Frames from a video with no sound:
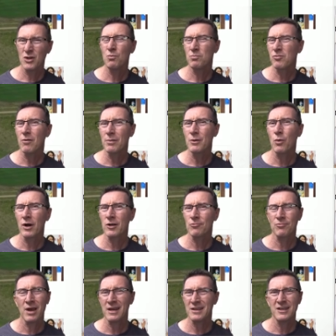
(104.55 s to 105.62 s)
You probably want to
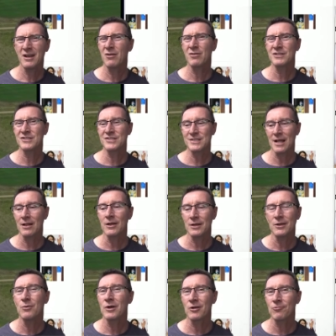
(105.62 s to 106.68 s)
rent. You don't want to sell it.
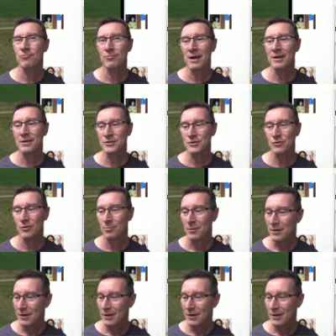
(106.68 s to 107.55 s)
You want to rent it to them.